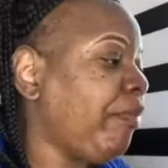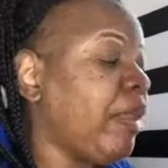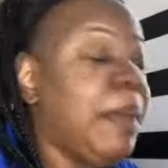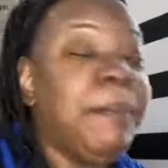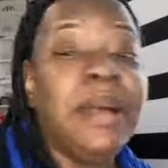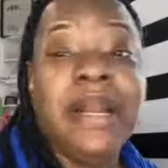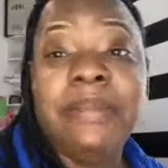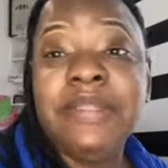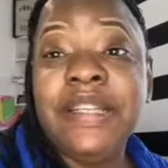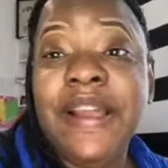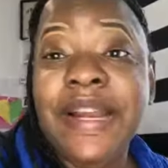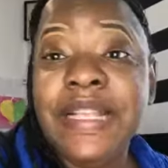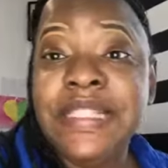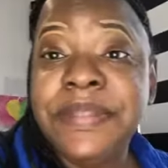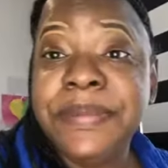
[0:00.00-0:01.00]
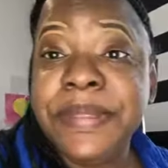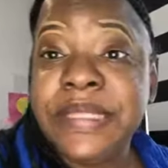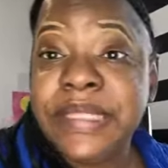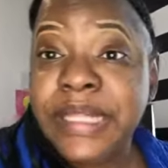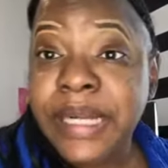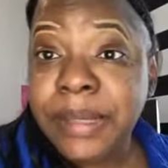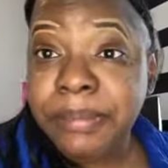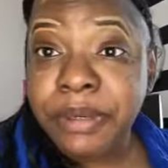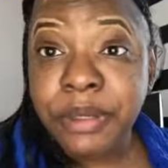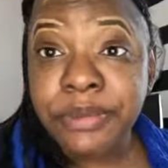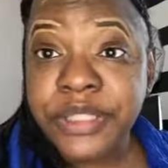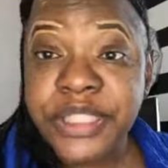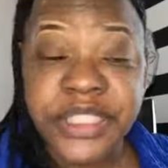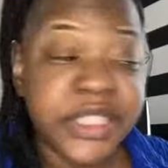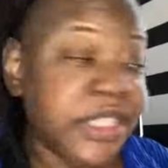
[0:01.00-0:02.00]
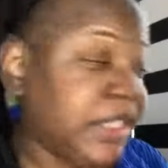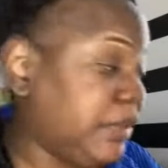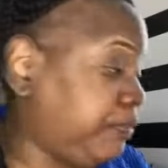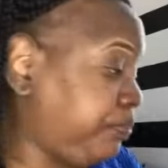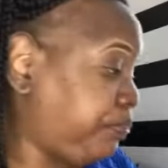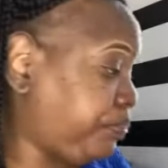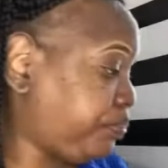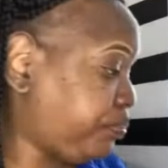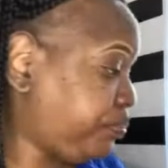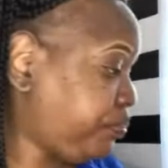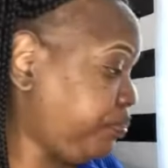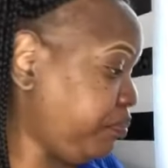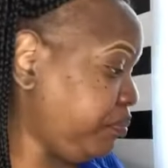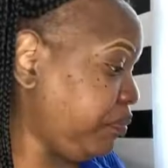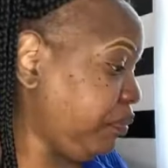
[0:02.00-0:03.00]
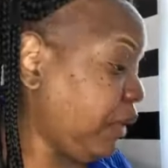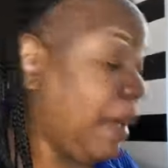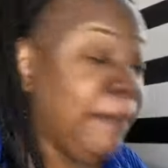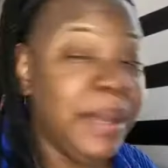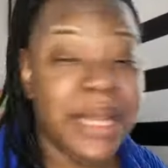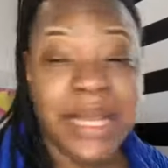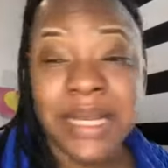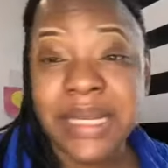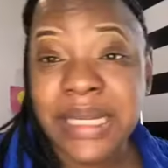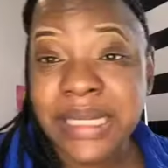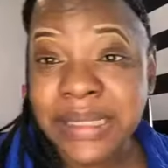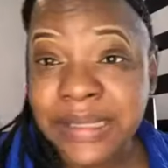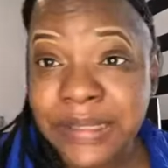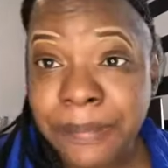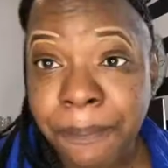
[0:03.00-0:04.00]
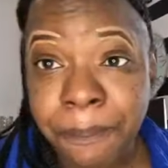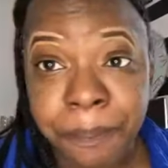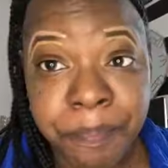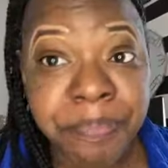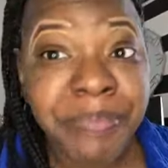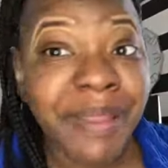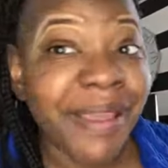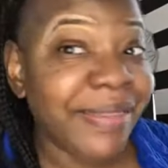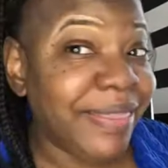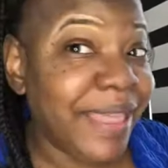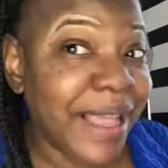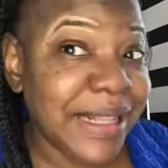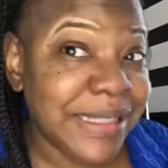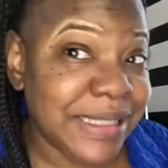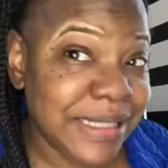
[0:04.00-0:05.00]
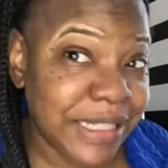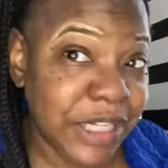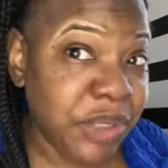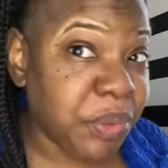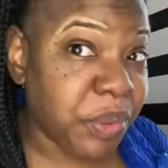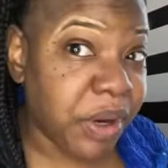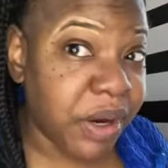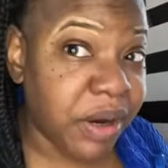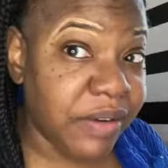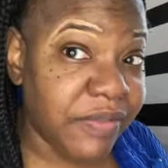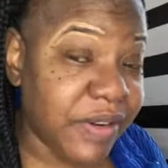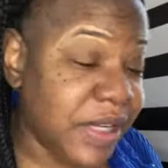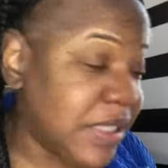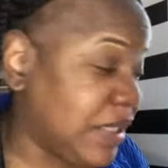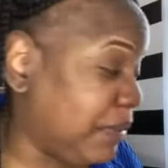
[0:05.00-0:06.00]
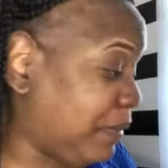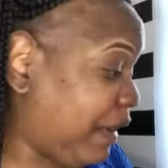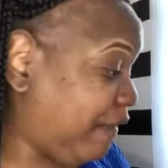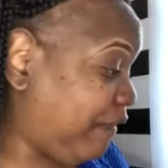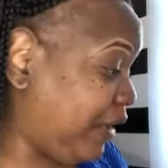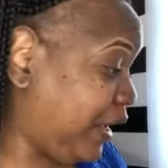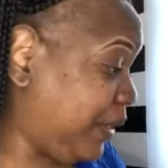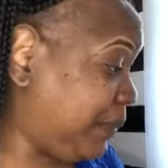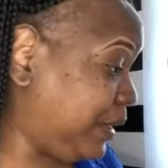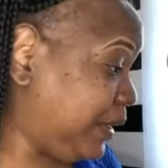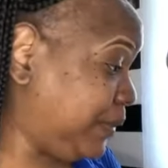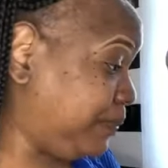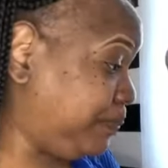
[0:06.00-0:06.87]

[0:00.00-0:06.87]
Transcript: But I'm trying to switch it up. No sugar. Because that D word runs in my family.